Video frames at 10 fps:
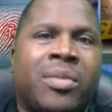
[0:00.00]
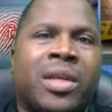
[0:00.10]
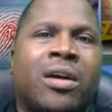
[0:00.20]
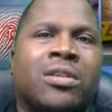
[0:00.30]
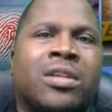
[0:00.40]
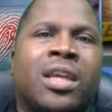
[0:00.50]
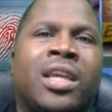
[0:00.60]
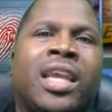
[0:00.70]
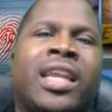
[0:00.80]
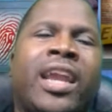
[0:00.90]
Because
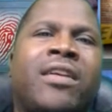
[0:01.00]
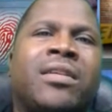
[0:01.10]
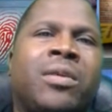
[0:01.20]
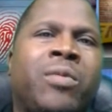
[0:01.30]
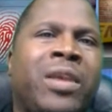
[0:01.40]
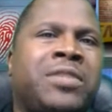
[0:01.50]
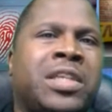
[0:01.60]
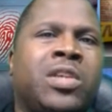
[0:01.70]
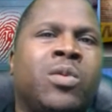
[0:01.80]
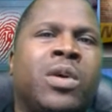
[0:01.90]
inherently we've
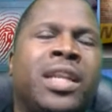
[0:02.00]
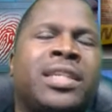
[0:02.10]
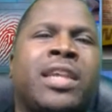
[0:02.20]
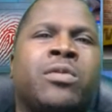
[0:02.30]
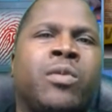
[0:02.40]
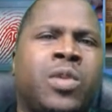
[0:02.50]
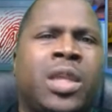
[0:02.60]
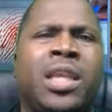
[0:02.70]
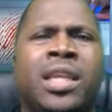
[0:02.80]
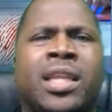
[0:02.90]
just doing this as
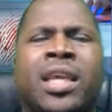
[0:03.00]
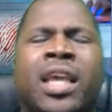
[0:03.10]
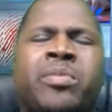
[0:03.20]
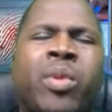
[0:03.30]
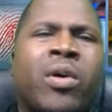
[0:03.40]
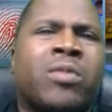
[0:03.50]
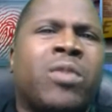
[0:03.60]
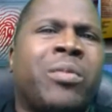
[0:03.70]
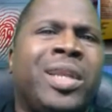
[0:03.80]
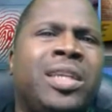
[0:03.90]
routine, as part of
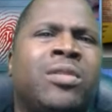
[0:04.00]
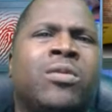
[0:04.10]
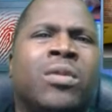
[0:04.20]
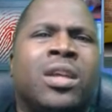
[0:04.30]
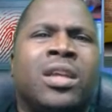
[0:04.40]
what we do.